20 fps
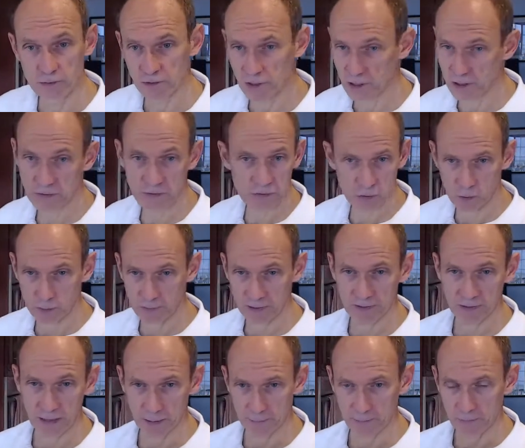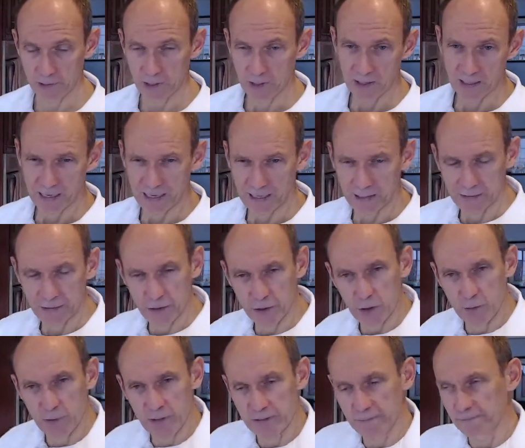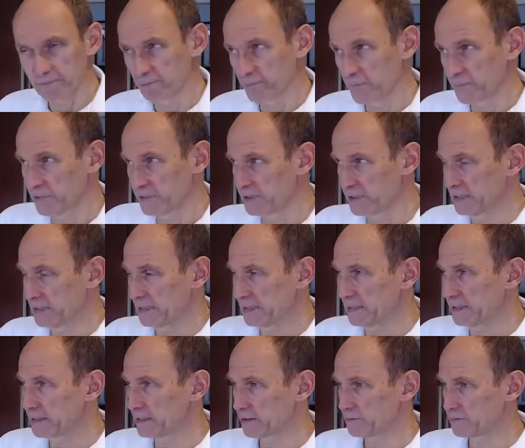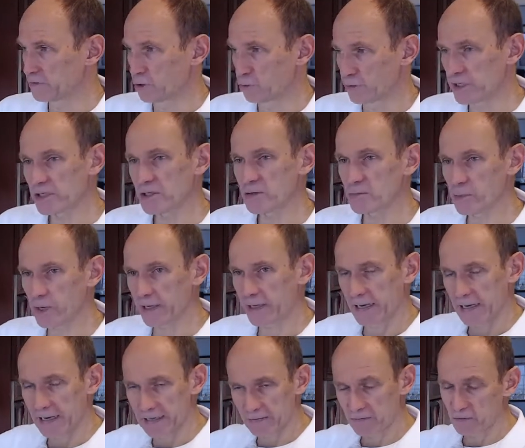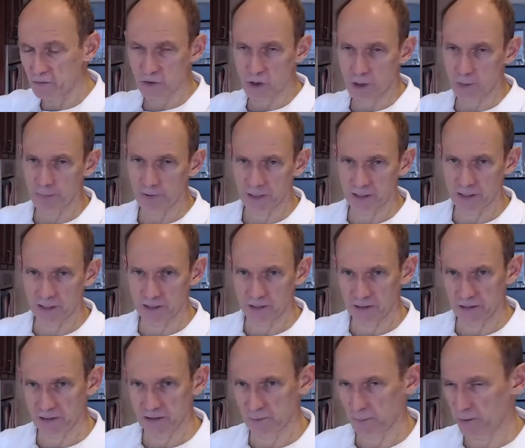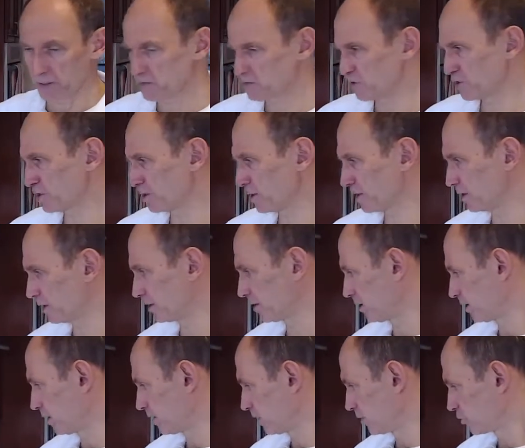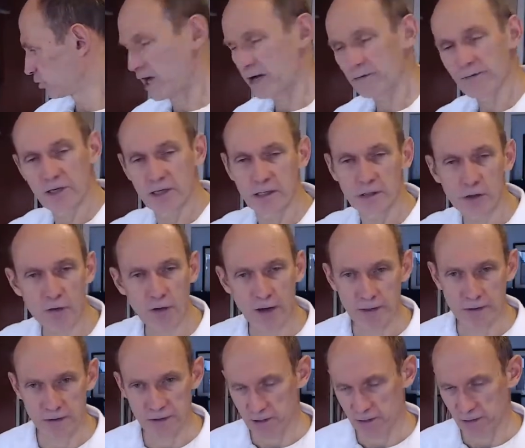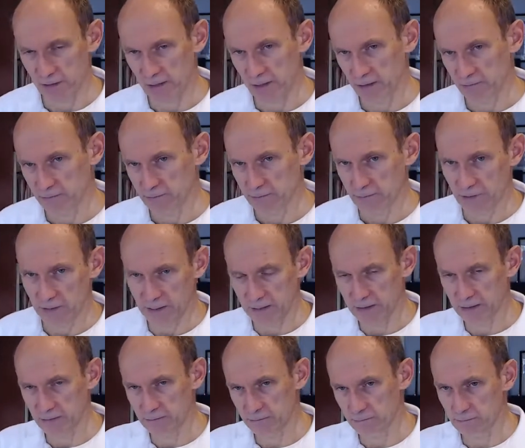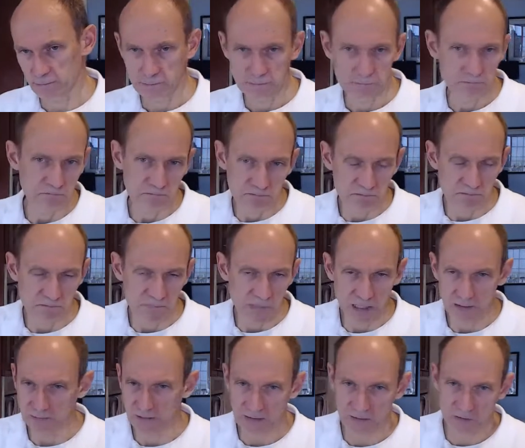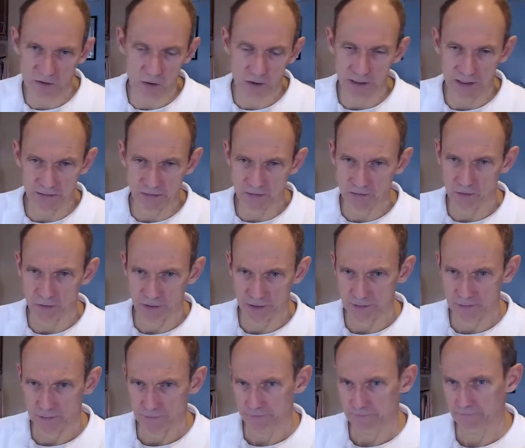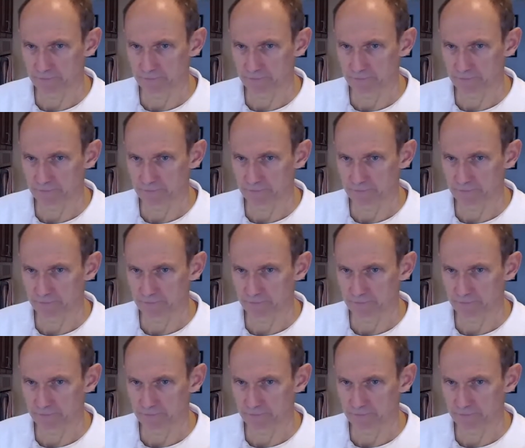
Just omit them. You know what? The reason why I add the topping is basically you have a little crunch in there, and that's all there is to it.